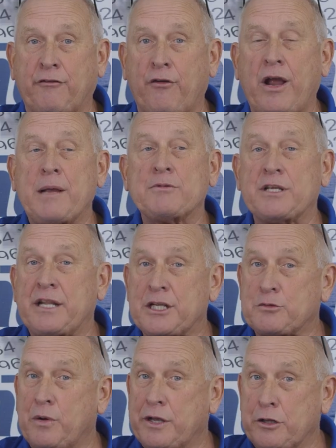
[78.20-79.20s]
the frames, and
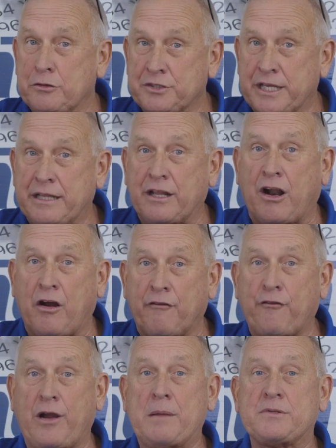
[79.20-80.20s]
that's why you'll see that our
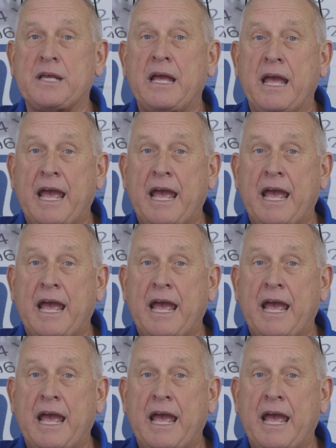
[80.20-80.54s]
frames